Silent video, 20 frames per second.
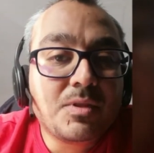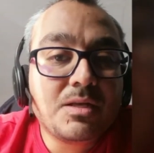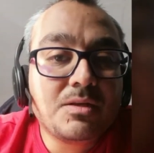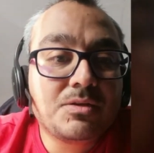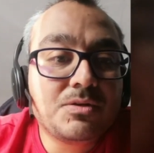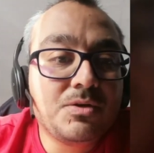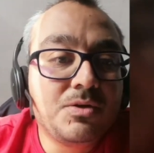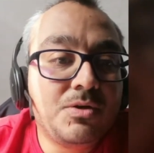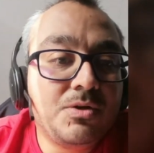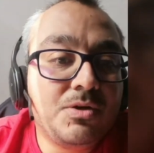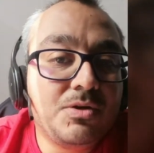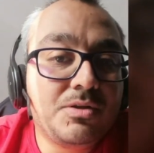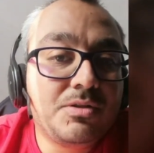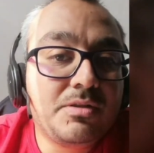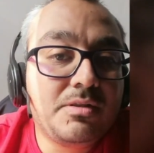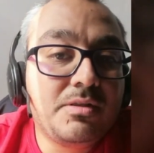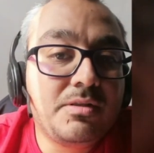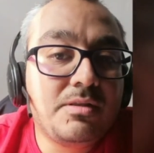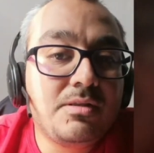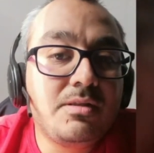So
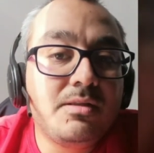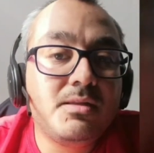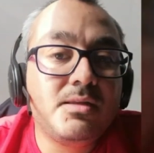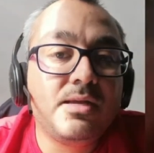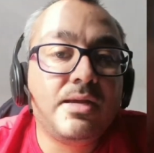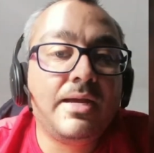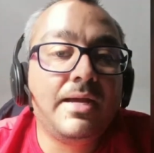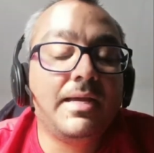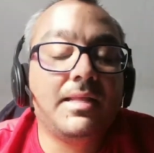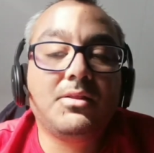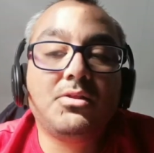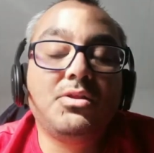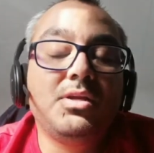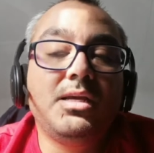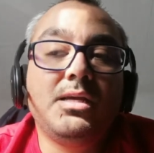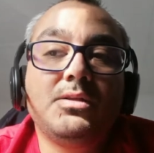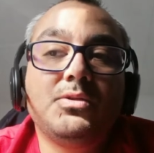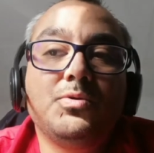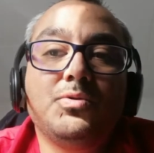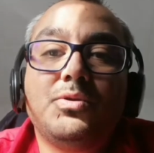I
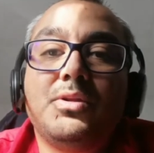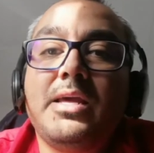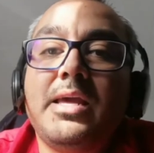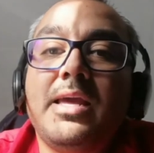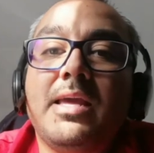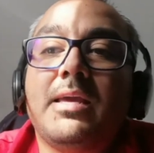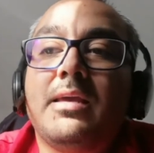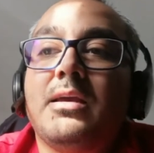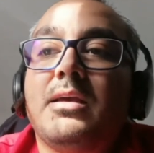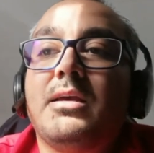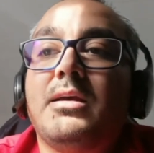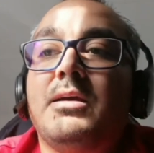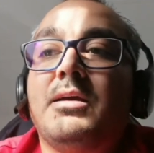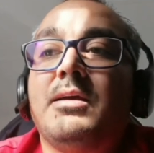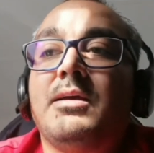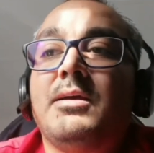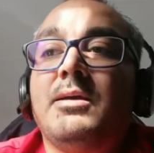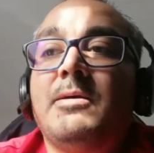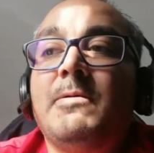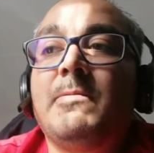think today
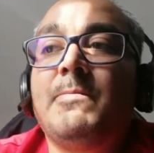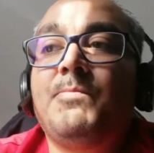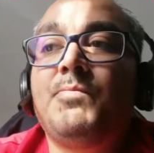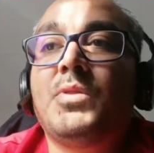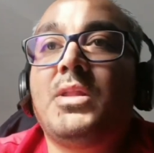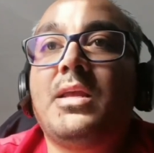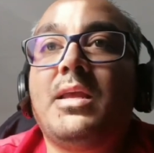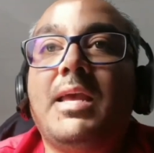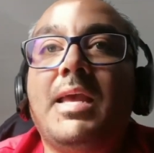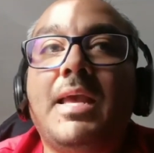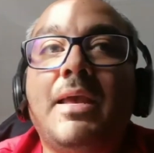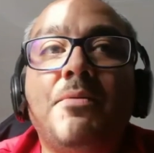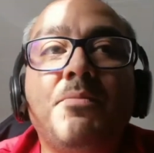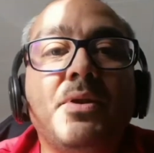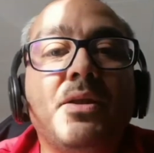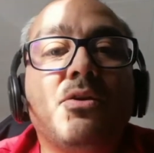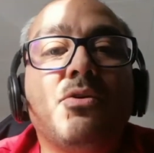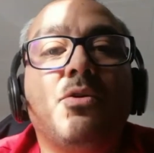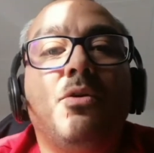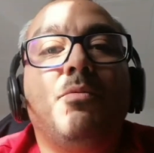
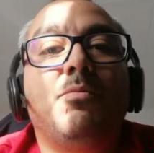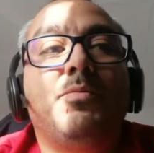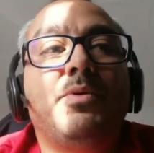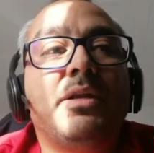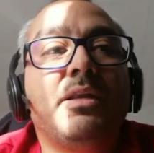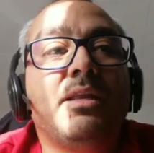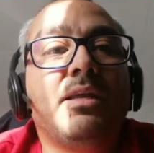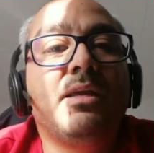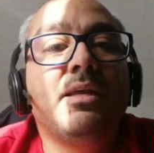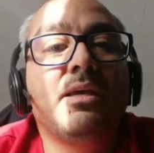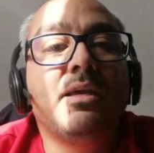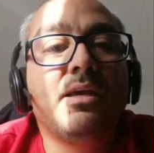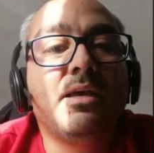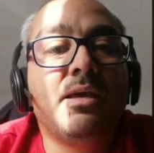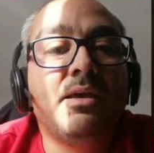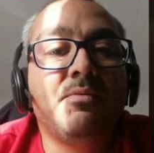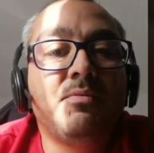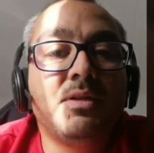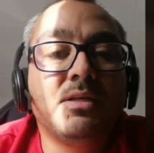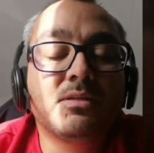every company,
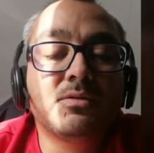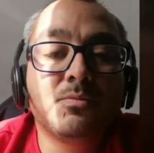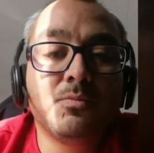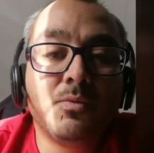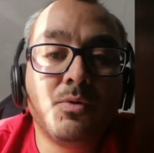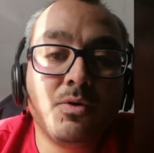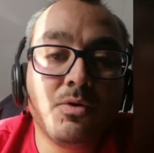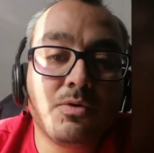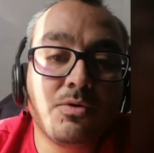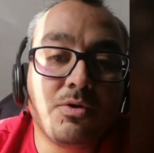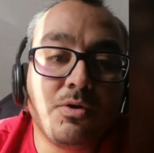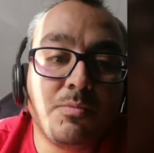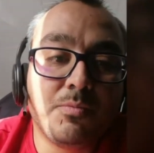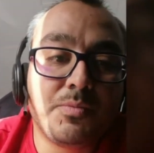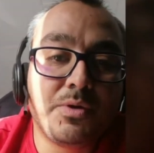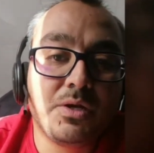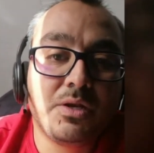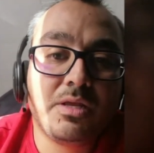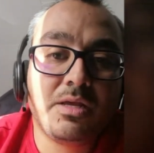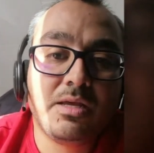every small
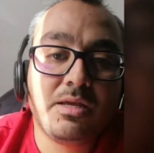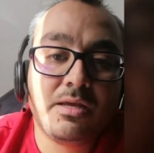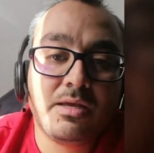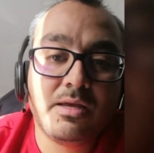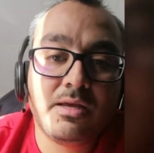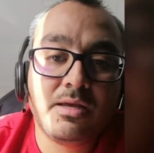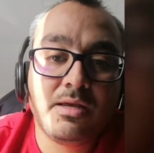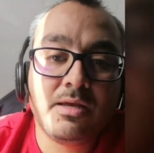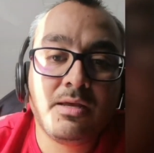company